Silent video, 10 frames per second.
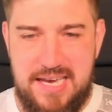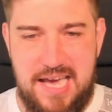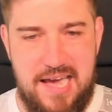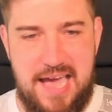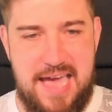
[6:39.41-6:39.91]

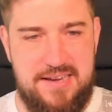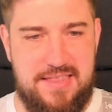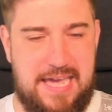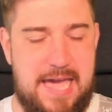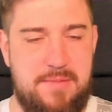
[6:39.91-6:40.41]
End
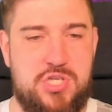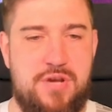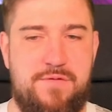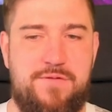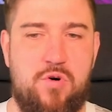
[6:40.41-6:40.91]
of the game,
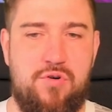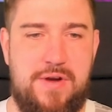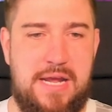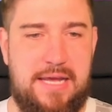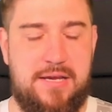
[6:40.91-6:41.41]
turn 4,
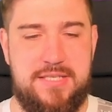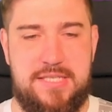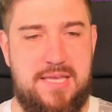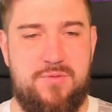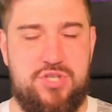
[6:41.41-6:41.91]
really, because
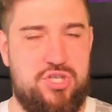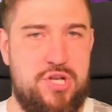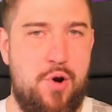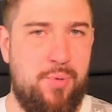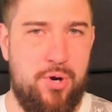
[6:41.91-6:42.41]
there was
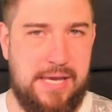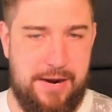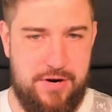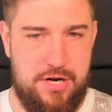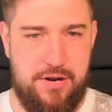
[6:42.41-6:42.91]
just no point
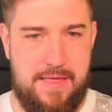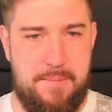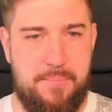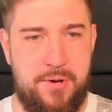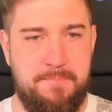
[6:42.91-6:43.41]
carrying on at
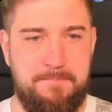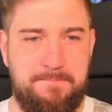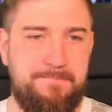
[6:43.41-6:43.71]
that point.